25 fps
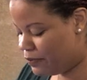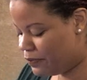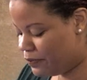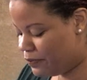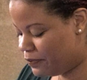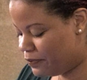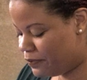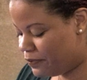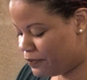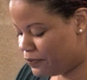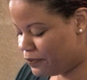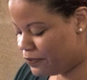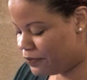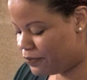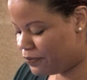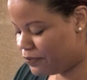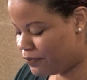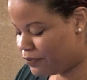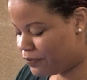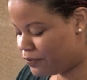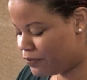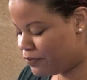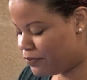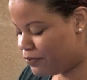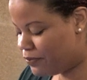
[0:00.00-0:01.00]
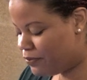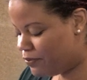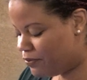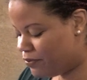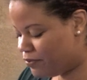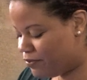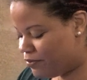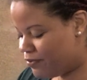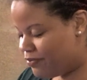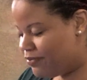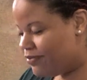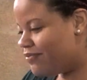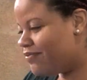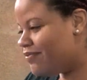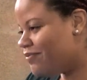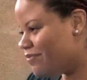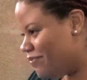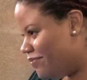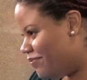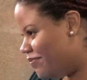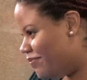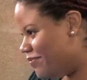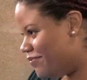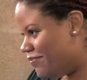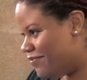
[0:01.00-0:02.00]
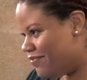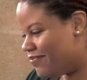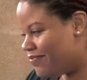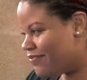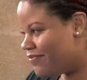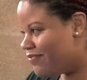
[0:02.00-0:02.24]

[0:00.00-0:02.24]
(no one is talking)